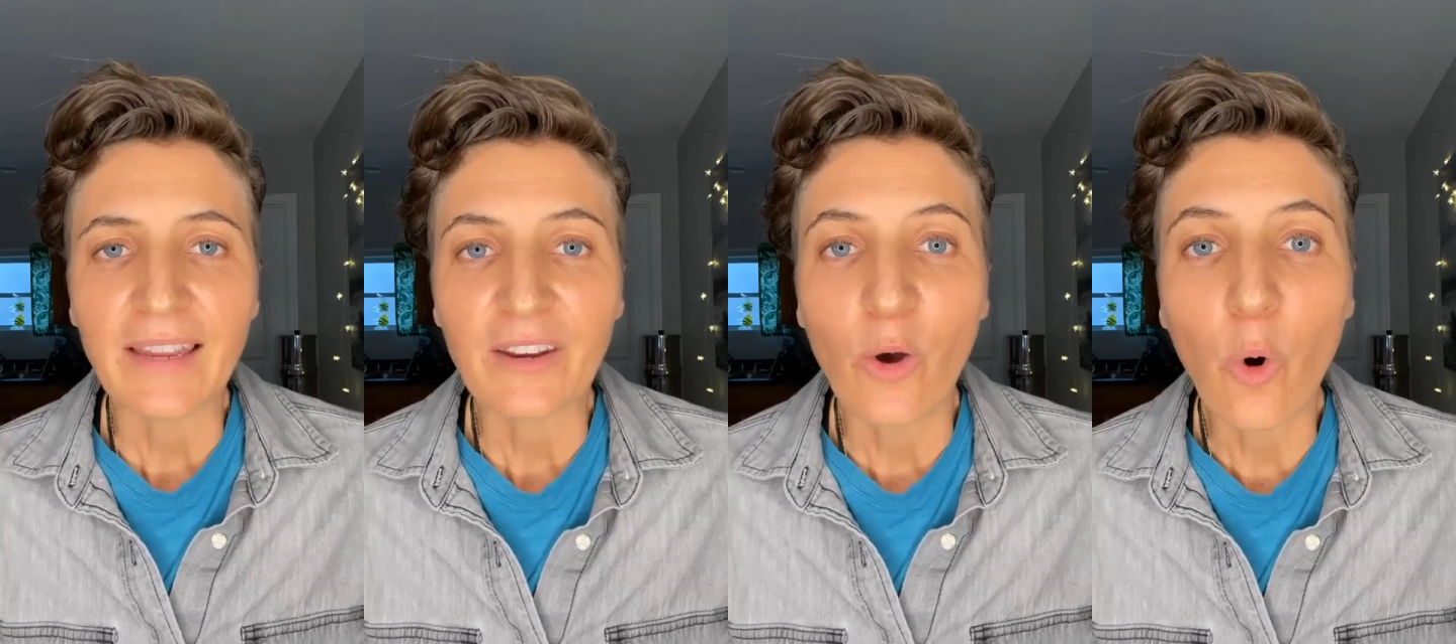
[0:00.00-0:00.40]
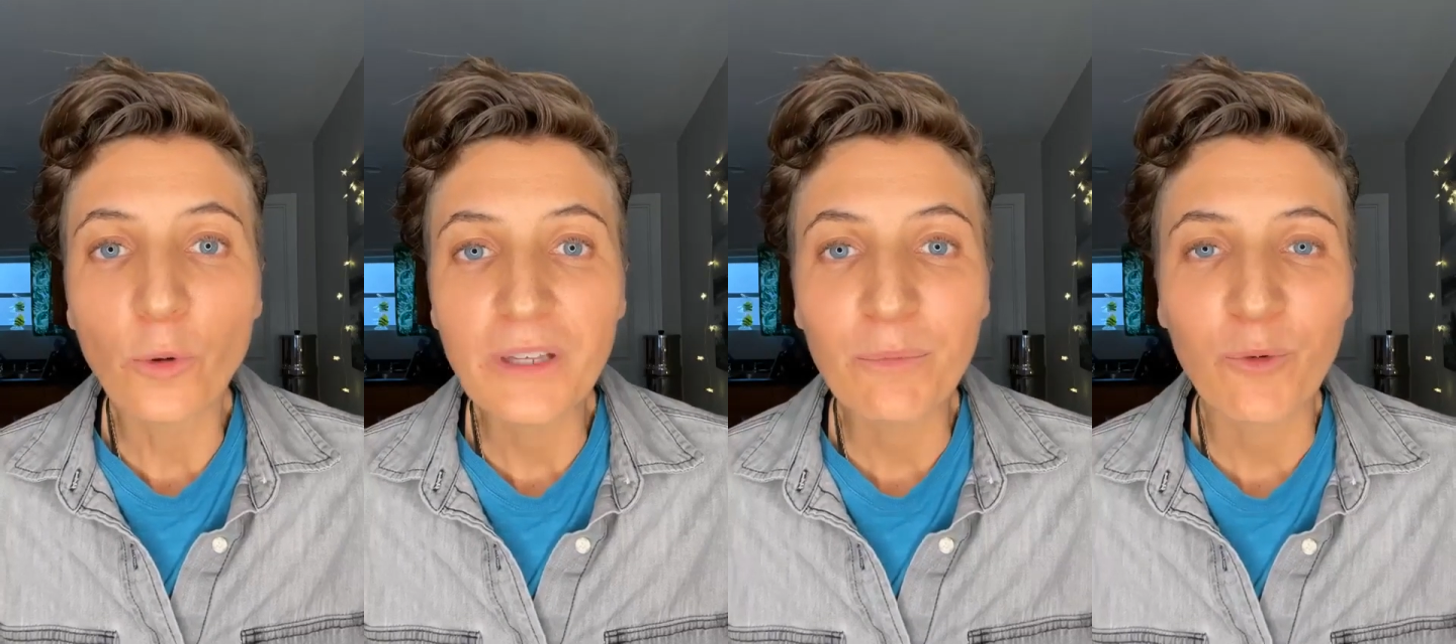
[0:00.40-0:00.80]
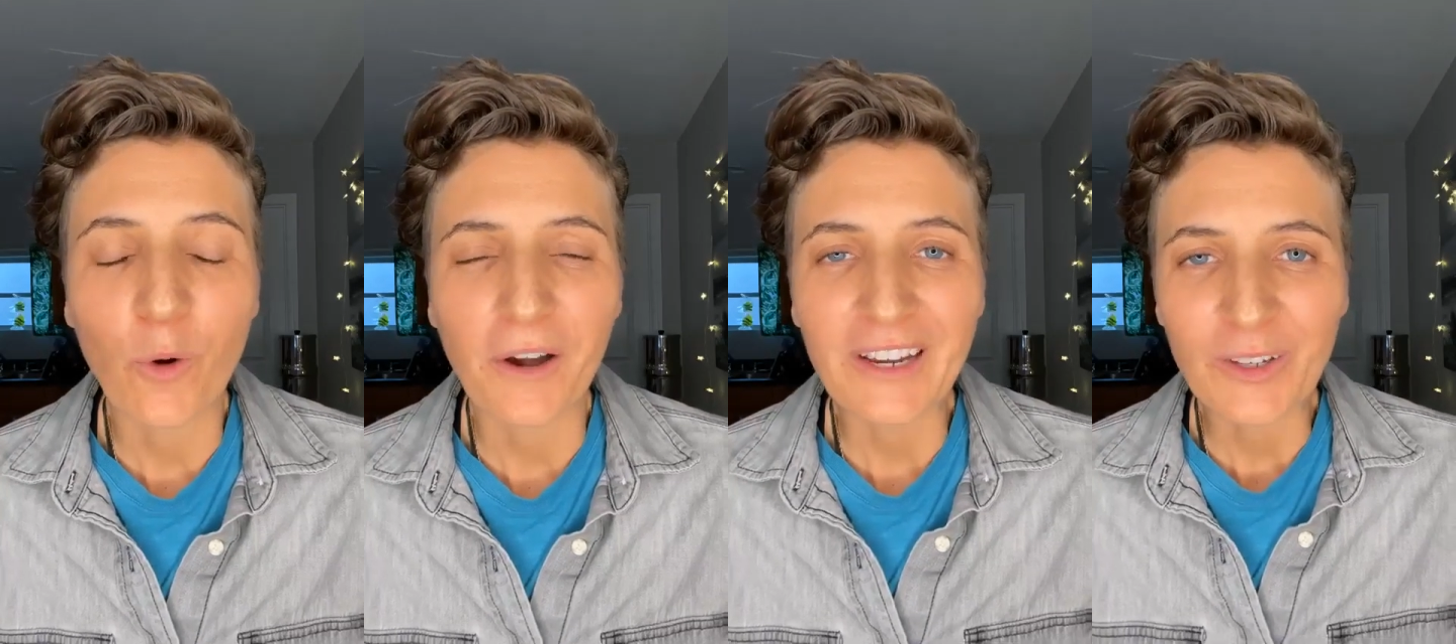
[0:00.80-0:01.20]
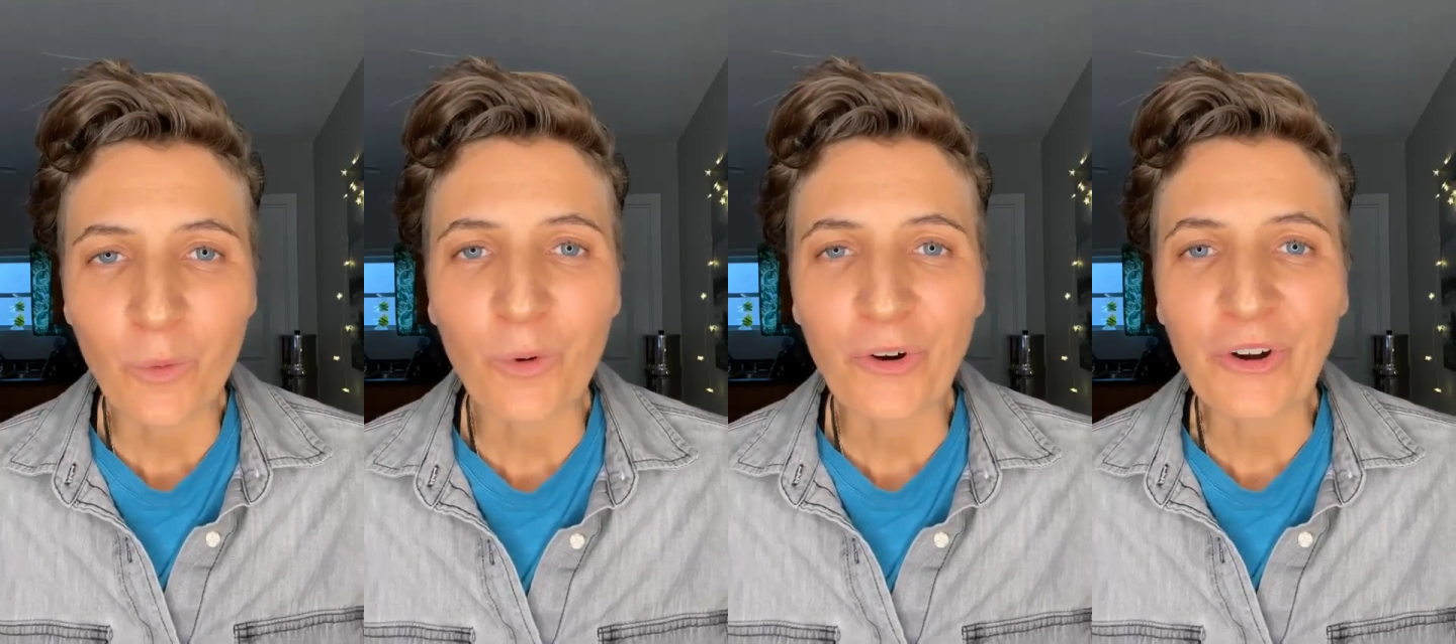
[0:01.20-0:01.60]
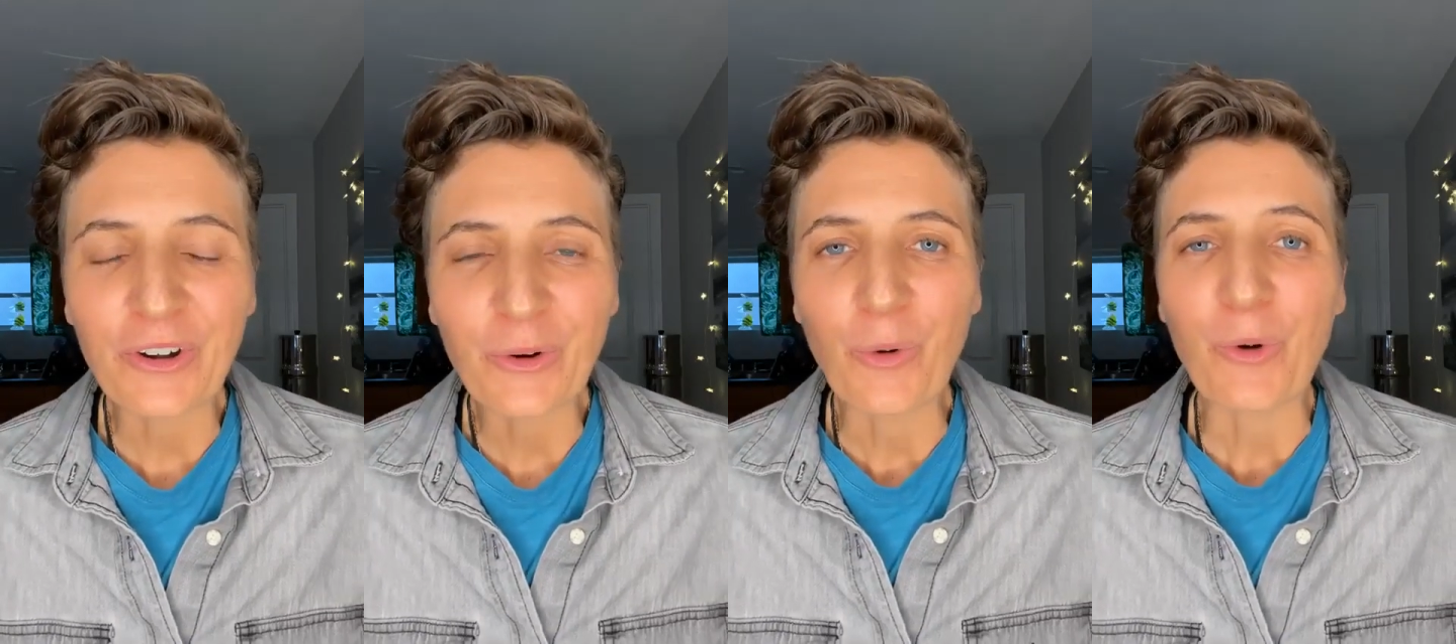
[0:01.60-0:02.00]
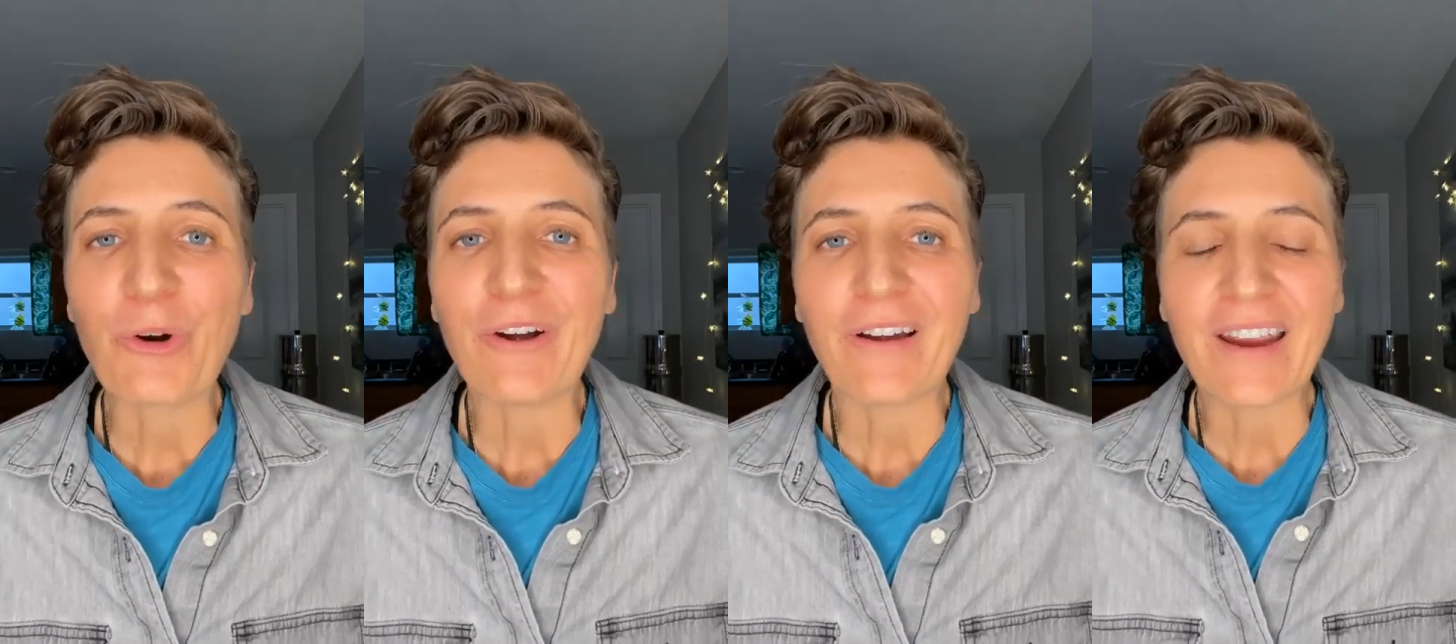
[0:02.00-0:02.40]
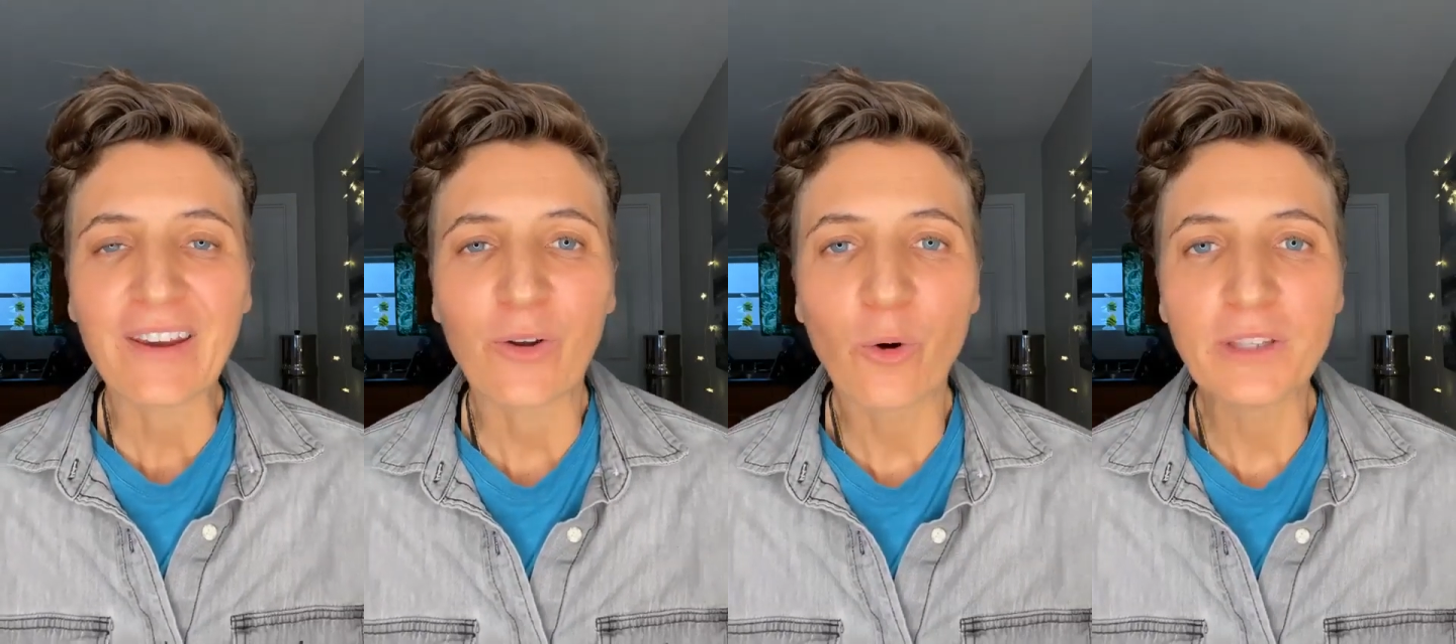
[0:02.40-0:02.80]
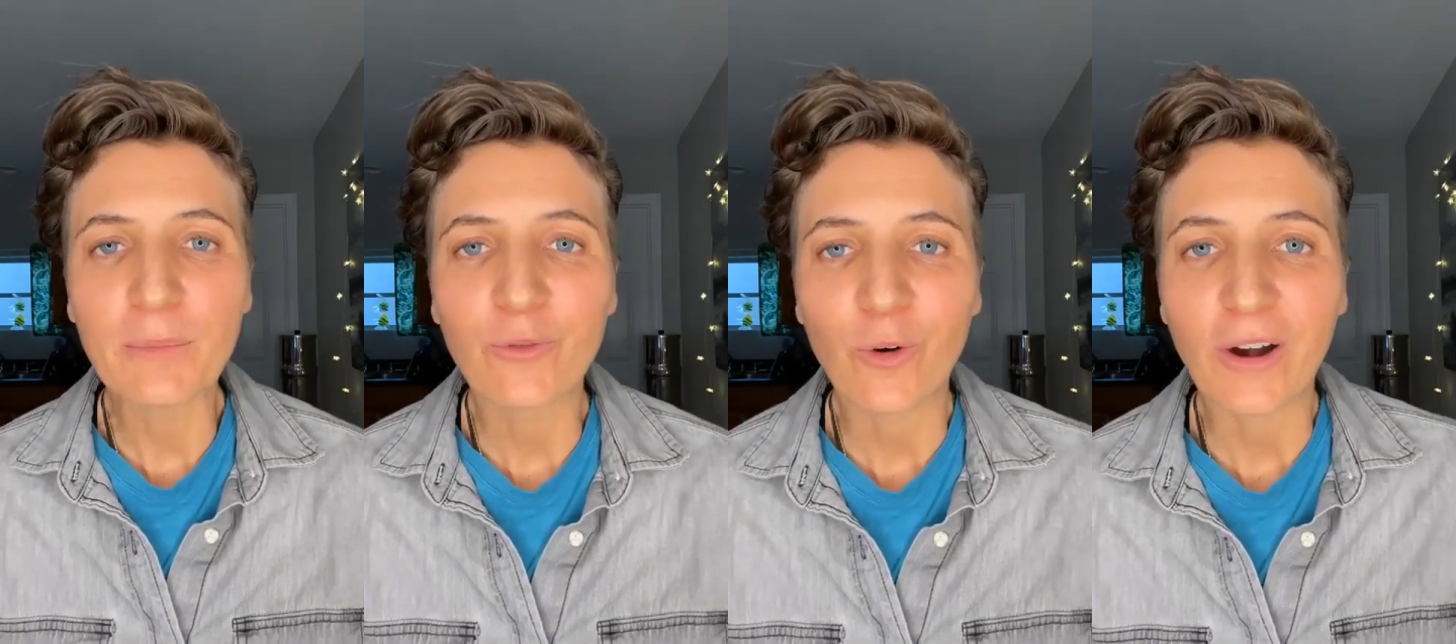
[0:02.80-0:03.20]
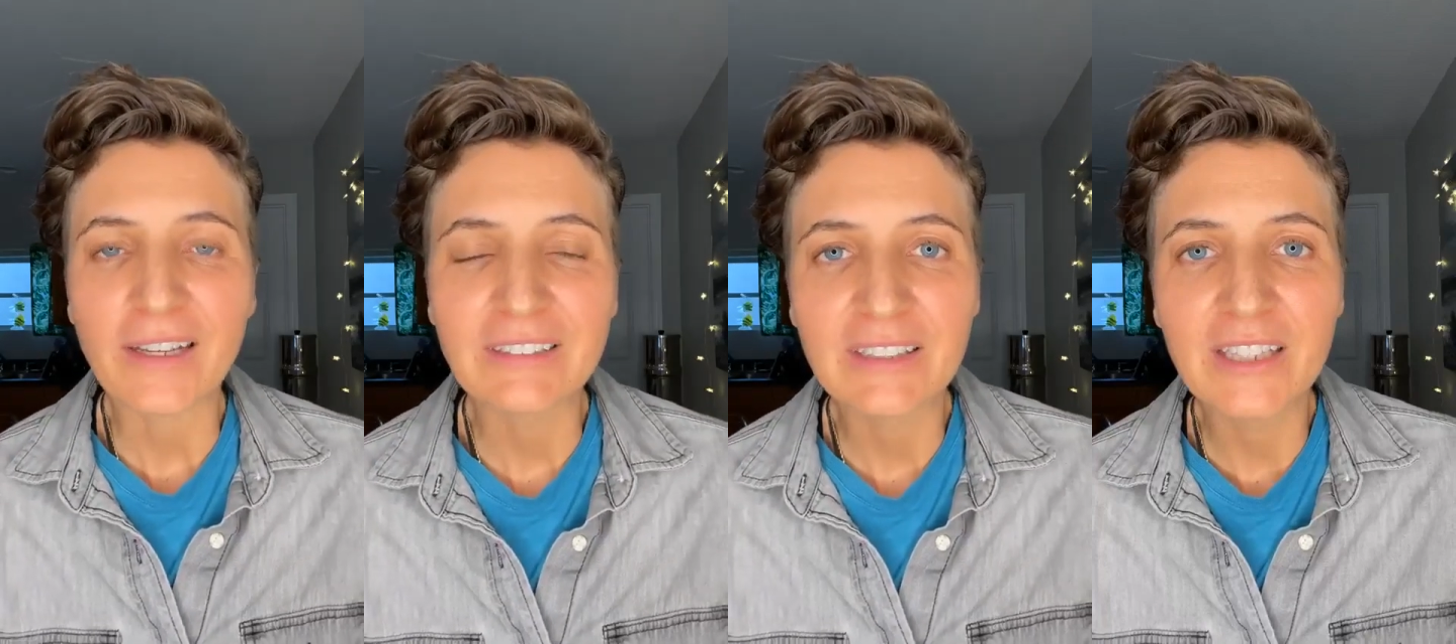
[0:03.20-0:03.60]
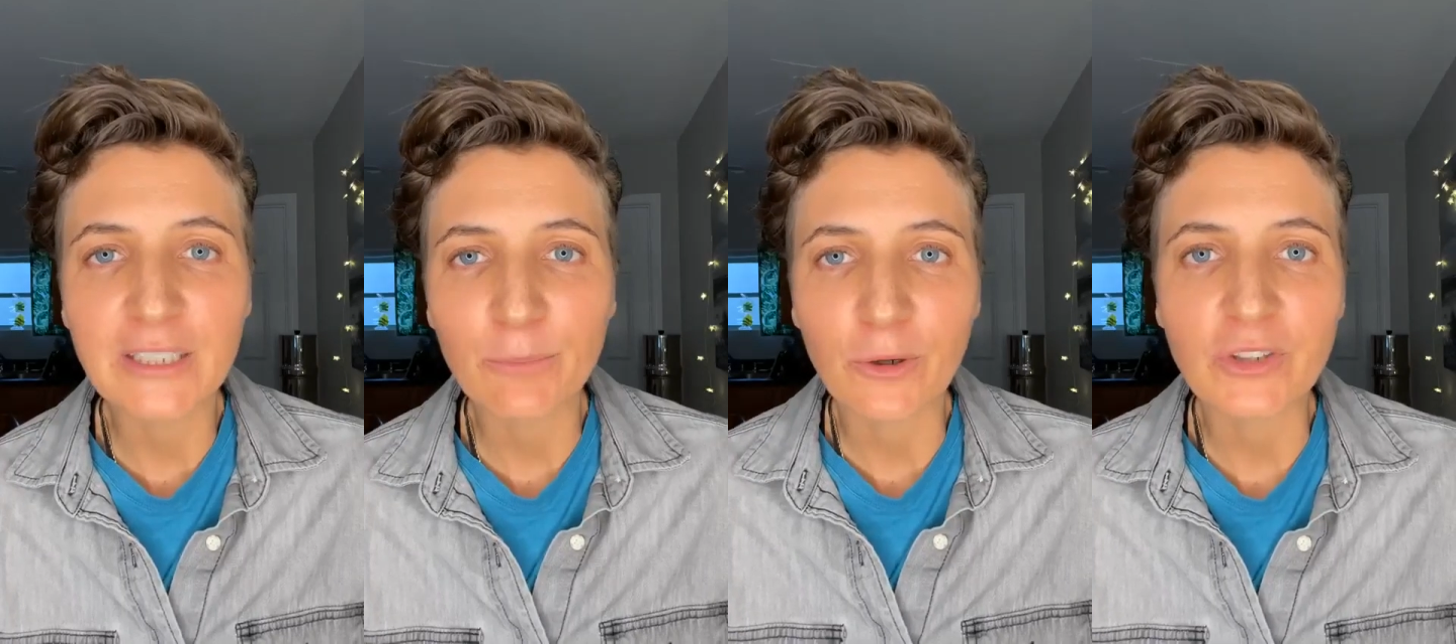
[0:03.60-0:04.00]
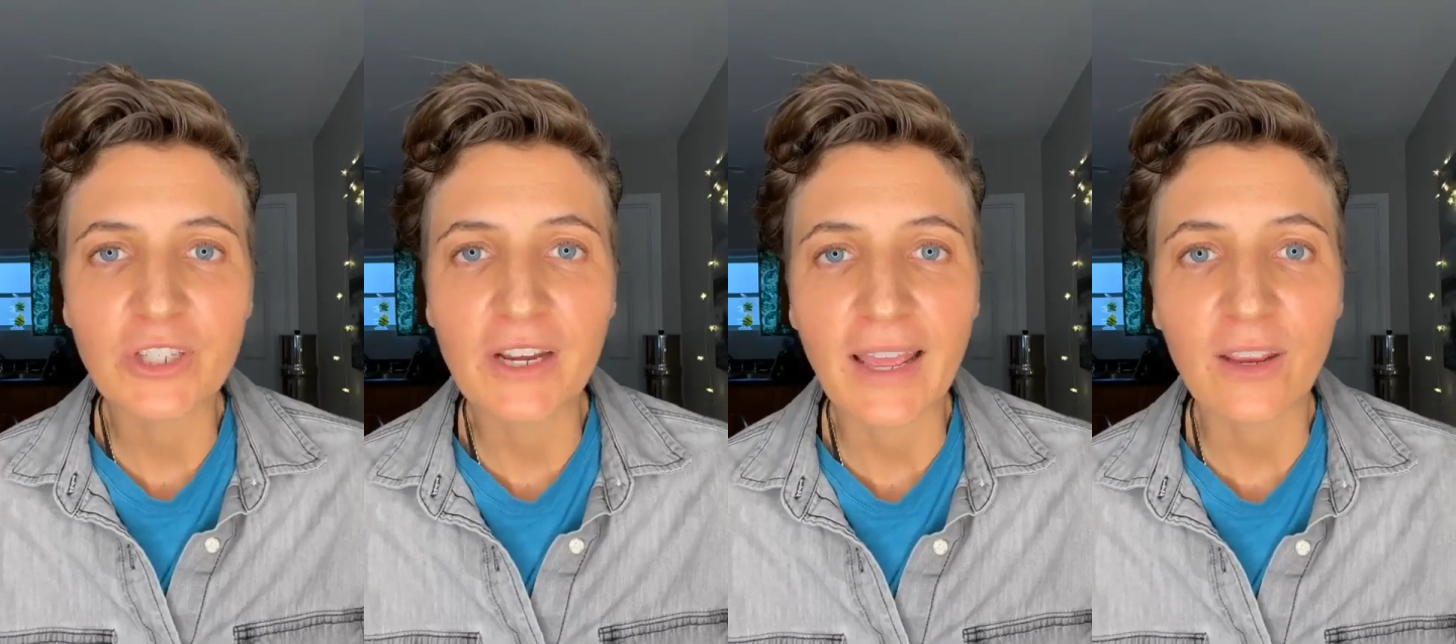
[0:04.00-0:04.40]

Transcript: I can hold it before I get to work, or I can hold it before I see this person.